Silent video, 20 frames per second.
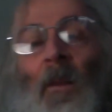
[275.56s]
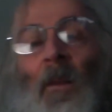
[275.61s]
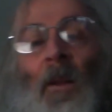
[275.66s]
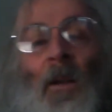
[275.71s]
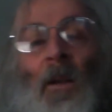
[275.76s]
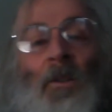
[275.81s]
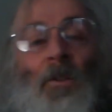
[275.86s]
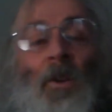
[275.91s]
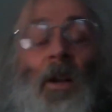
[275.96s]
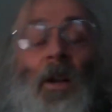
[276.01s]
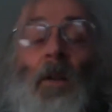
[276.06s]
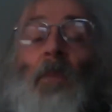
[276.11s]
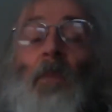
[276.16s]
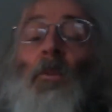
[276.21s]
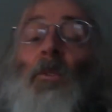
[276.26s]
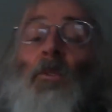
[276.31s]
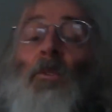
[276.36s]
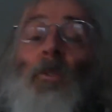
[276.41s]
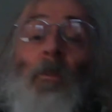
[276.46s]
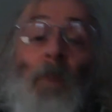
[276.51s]
So I'm
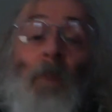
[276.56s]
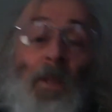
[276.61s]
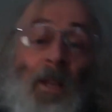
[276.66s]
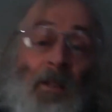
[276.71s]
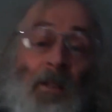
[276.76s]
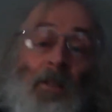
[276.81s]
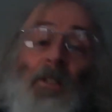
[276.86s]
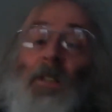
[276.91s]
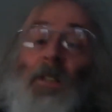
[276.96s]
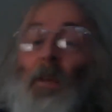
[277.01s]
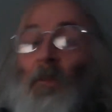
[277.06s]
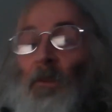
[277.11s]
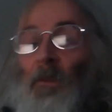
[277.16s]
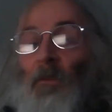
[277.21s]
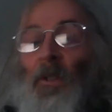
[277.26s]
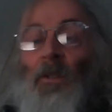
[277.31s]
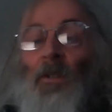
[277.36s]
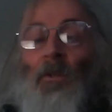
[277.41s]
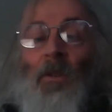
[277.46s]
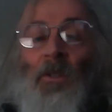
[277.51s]
going to talk about that in a separate
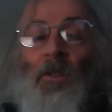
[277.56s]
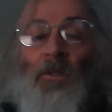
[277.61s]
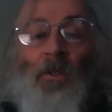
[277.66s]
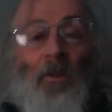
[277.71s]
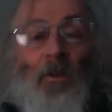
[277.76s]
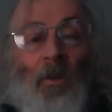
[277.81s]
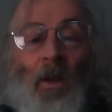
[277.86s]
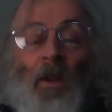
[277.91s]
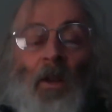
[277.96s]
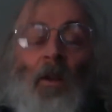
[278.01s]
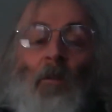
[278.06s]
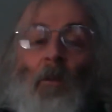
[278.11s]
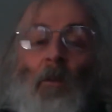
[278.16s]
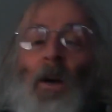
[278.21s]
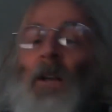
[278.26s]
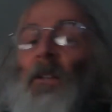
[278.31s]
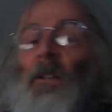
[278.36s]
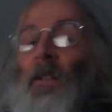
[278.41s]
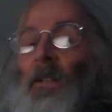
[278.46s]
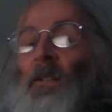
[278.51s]
video as to
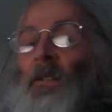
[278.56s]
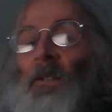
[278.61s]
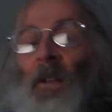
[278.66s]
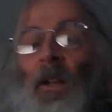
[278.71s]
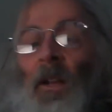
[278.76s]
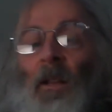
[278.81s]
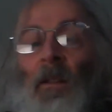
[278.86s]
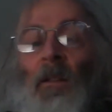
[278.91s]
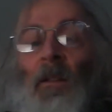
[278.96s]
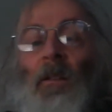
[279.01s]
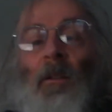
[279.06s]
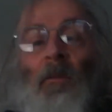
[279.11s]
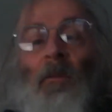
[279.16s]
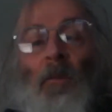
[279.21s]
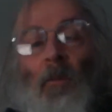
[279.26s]
why it is that if